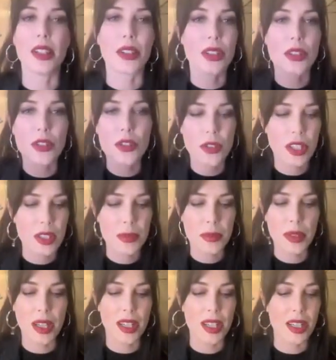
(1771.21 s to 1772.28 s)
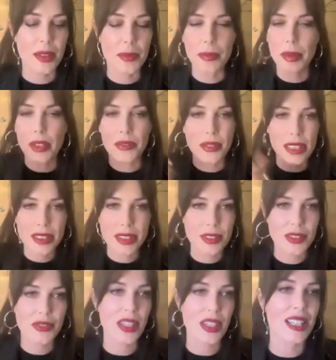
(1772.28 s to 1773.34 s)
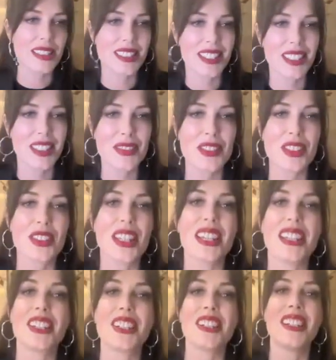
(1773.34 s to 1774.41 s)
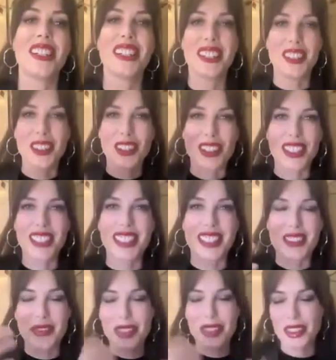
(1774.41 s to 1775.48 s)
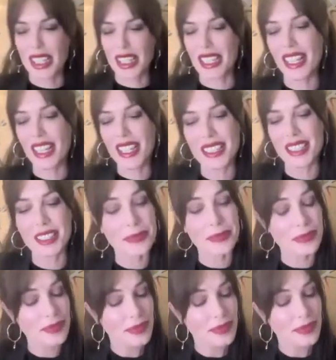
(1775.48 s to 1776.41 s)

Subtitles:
constrict my blood vessels fast enough so that you're not going to feel lightheaded.